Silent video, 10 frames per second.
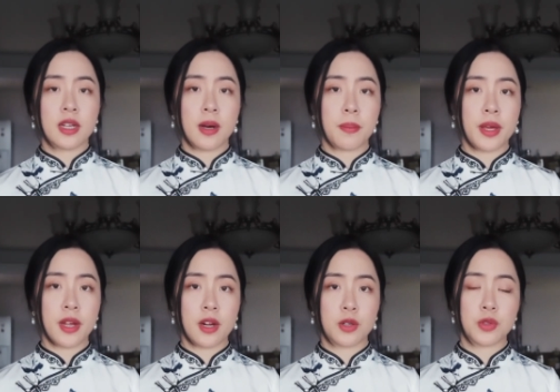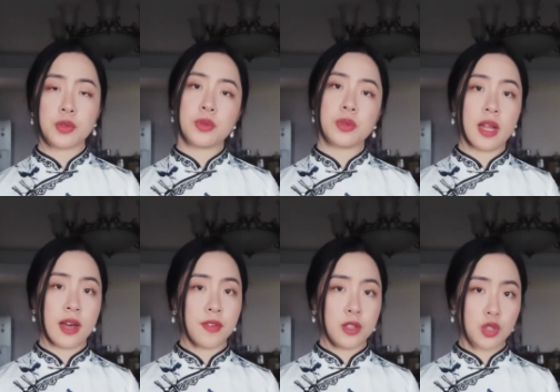compared to
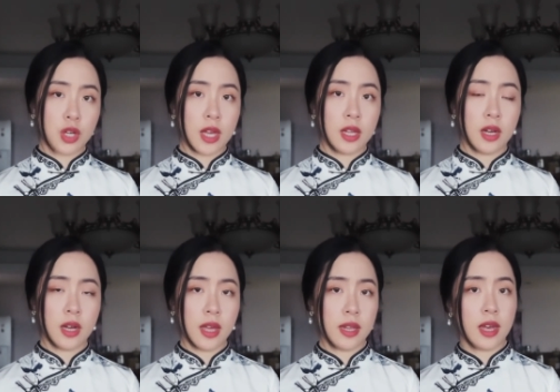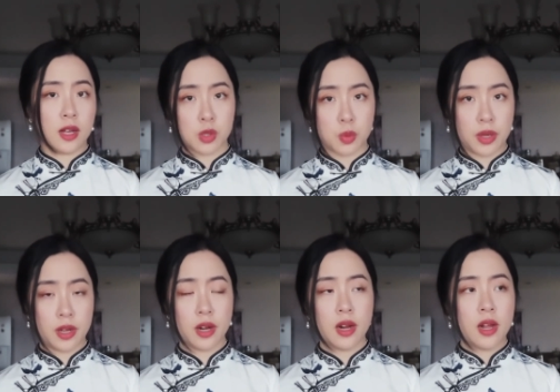life in China and
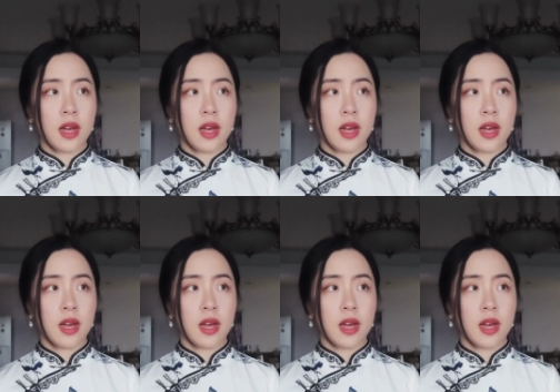elsewhere.